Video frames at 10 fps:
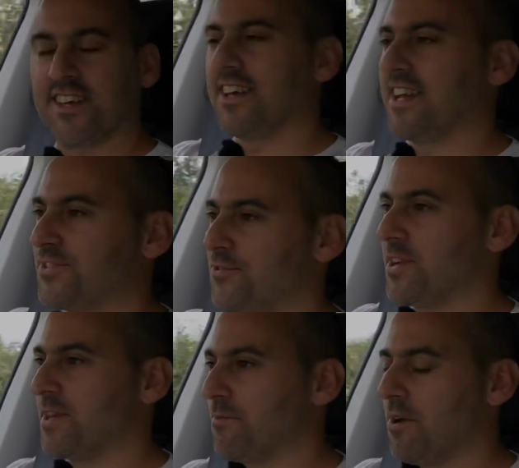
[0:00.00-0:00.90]
it's
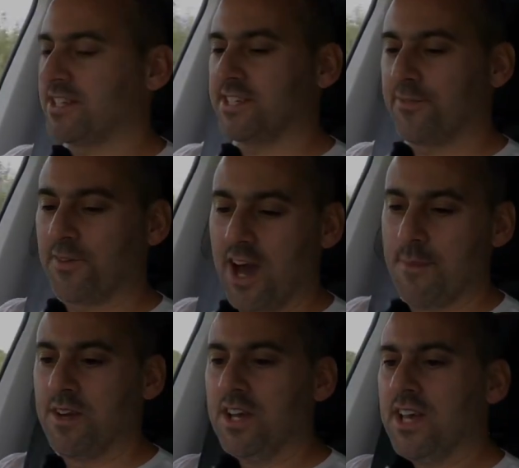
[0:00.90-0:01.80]
really impressive.
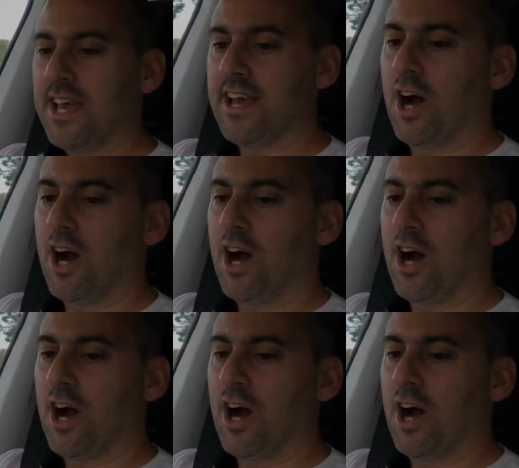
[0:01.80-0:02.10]
Like